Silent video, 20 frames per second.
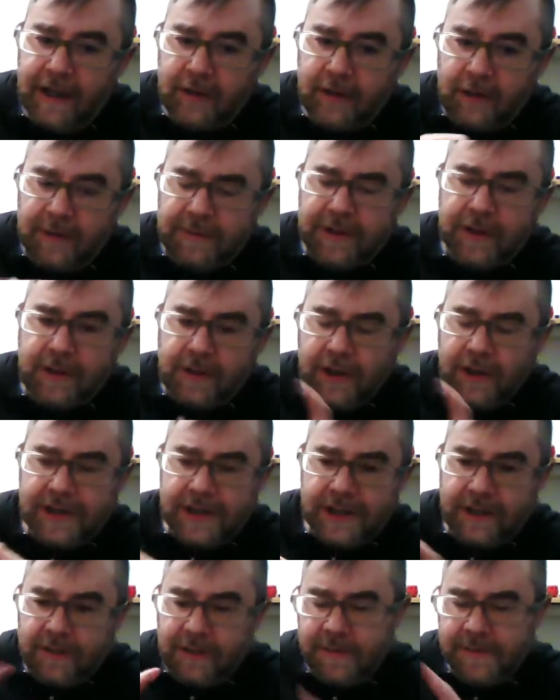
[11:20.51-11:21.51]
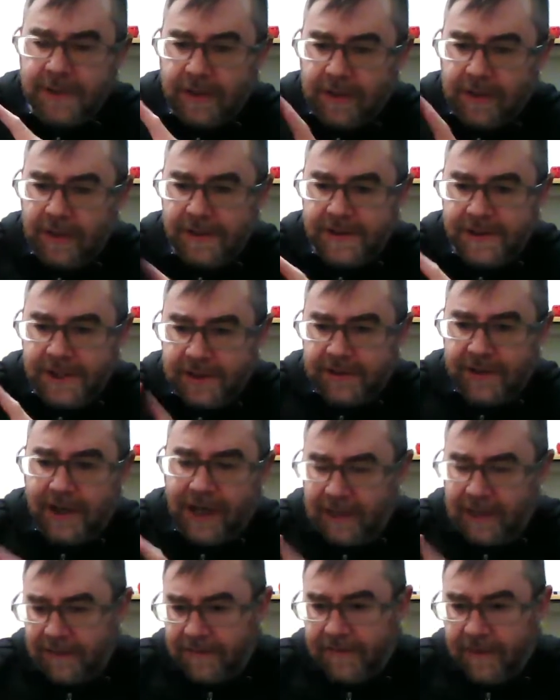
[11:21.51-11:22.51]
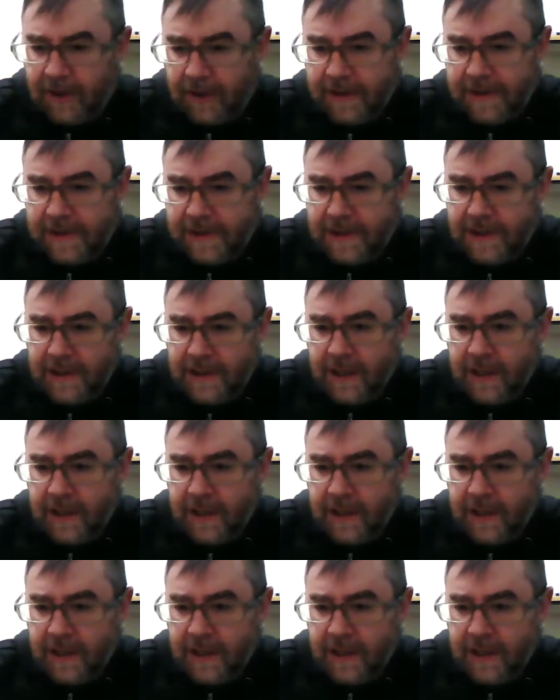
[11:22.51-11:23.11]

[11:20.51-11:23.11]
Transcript: cryptocurrency trading first,